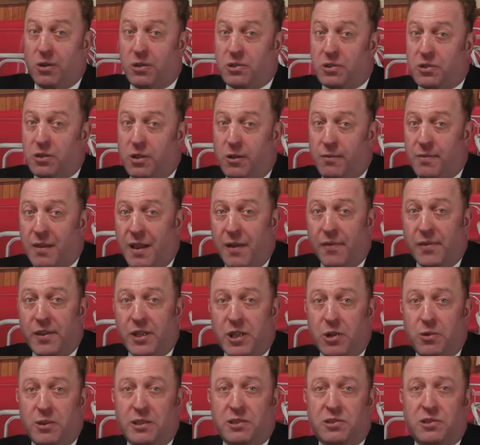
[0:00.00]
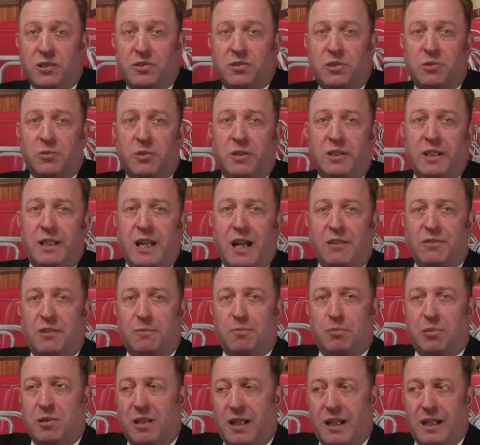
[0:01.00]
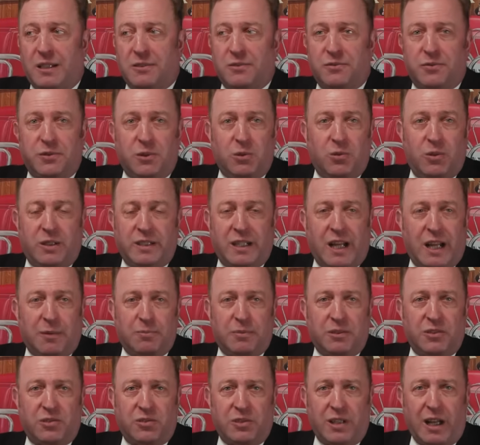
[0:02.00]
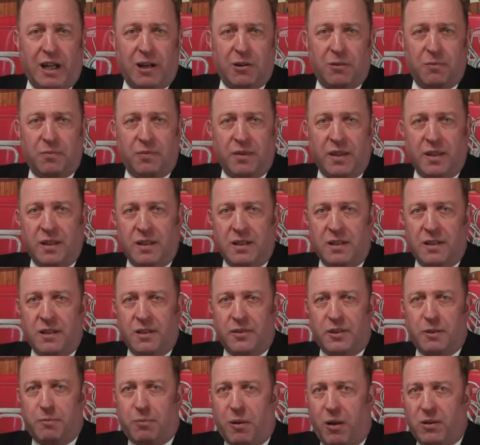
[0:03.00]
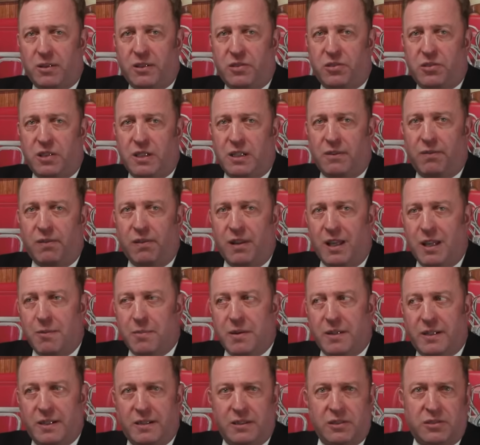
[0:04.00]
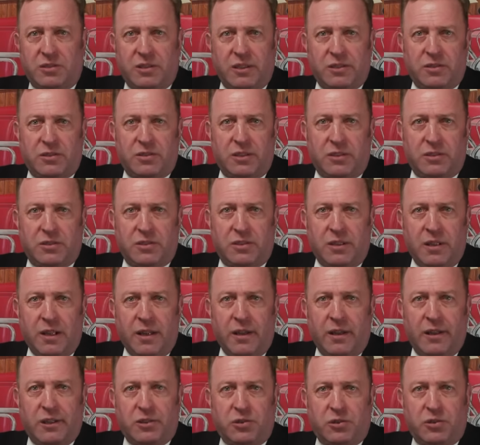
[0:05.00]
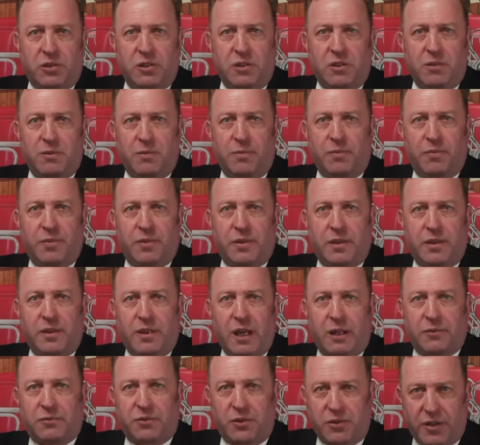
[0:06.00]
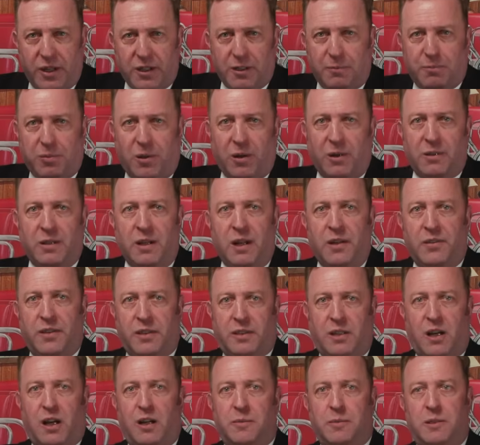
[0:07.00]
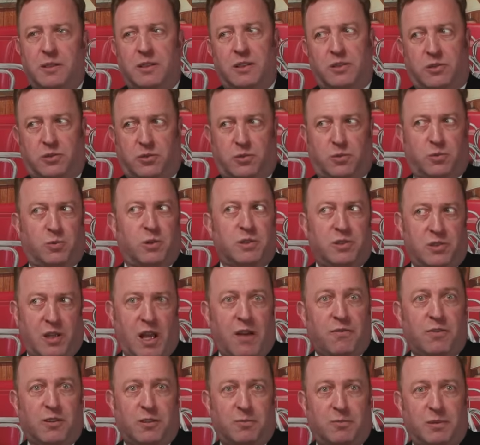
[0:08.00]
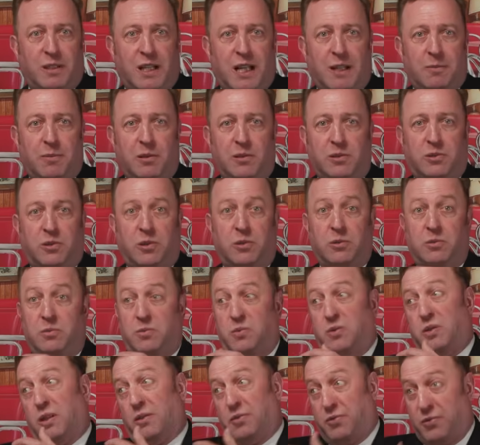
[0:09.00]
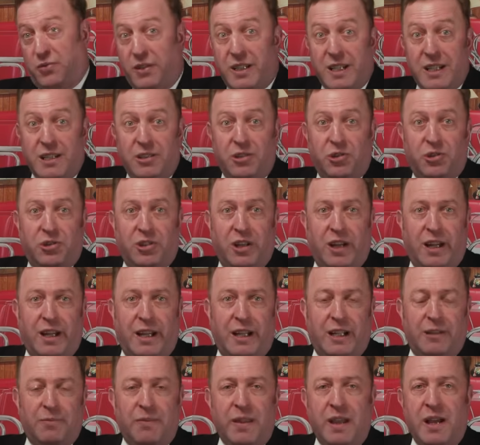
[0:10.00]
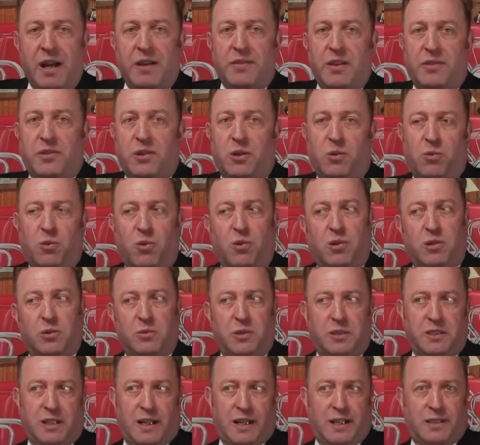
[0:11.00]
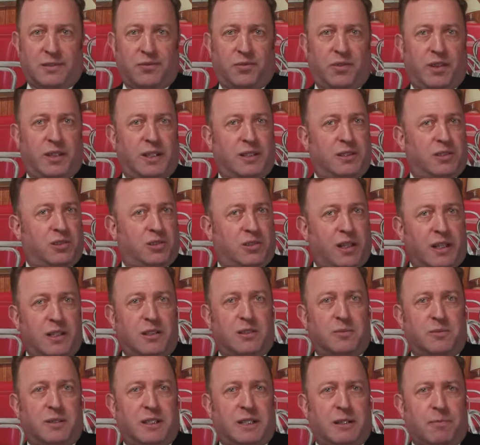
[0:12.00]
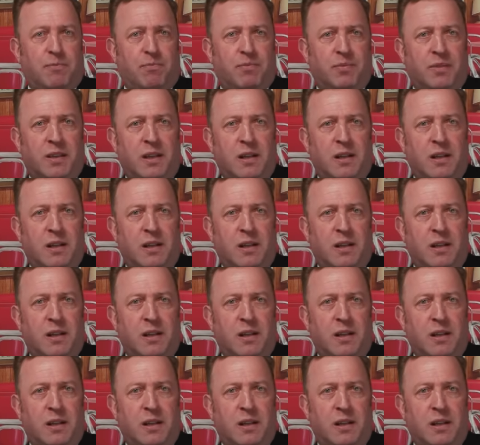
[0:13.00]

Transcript: Also, the U.S. doesn't really have a plan for what happens now. The policy of limited assistance assumed that for their part, the communists would never be able to defeat Chiang, that the war would end in a stalemate.